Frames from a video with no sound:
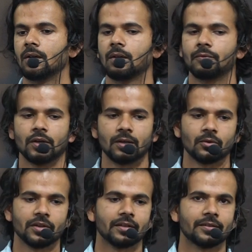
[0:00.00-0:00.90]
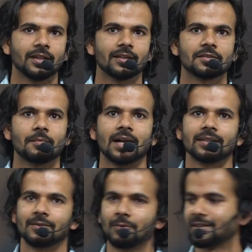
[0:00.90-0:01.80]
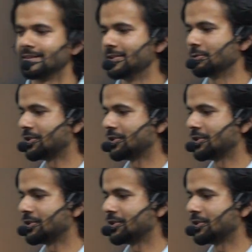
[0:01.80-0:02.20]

All of you are looking really smart with the new